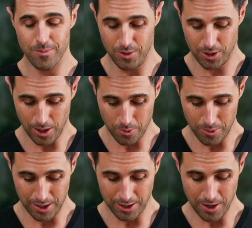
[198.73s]
Start
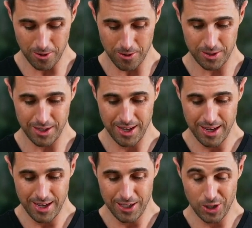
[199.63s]
with the toes,
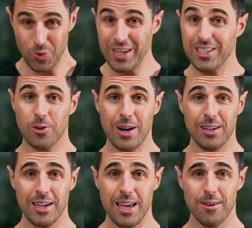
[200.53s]
squeeze the
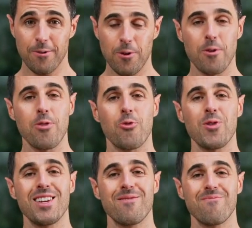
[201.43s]
ground together for
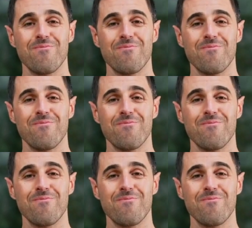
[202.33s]
3,